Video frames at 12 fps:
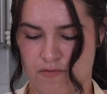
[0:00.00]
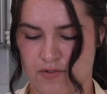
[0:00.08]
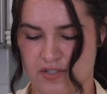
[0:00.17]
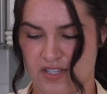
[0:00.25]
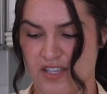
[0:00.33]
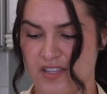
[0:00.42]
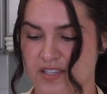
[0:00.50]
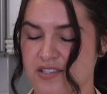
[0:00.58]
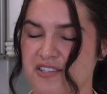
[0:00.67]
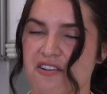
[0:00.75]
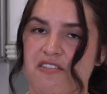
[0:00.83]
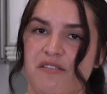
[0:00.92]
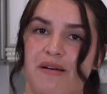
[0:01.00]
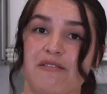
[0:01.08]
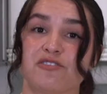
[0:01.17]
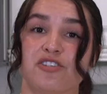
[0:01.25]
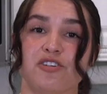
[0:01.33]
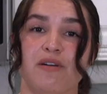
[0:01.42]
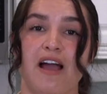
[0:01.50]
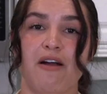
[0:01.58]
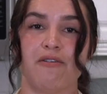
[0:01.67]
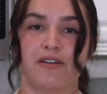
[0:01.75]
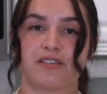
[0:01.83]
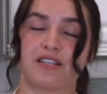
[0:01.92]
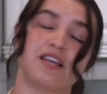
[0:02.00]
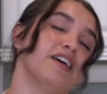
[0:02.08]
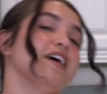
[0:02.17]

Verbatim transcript: we'll see this dough in about 2 hours,